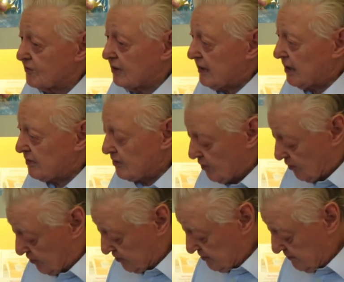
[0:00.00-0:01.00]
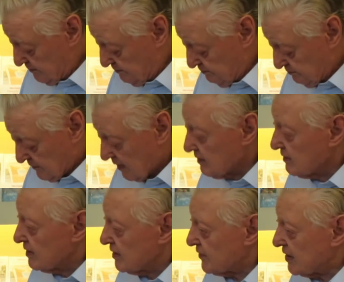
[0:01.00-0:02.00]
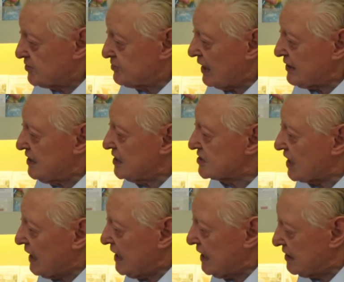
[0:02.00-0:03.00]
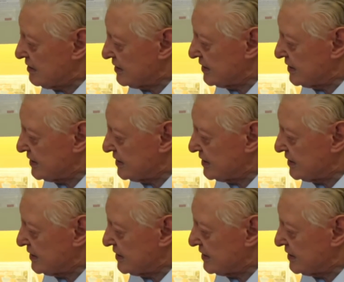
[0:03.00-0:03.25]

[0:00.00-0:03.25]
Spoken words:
to the landlord. They drank his ale